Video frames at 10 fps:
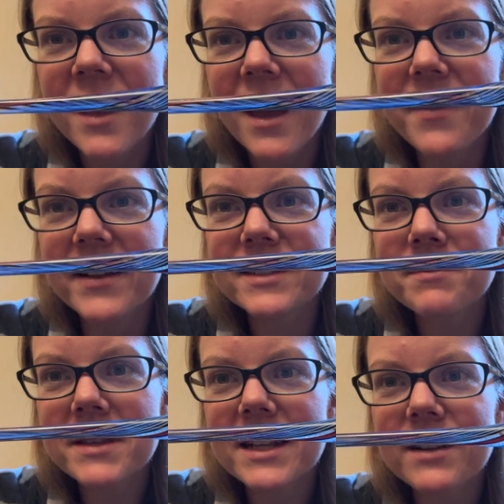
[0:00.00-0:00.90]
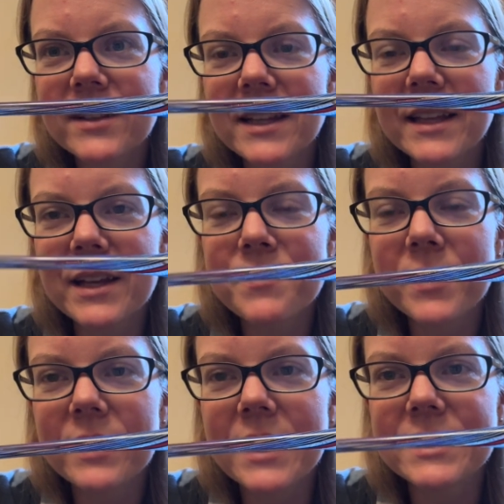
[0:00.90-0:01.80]
And that's something that I really like
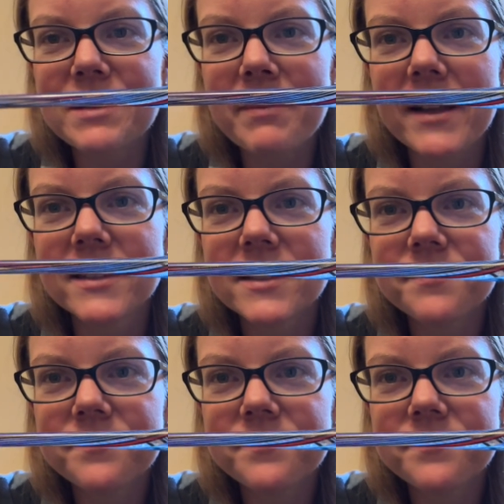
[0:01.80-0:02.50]
about glass dip pens.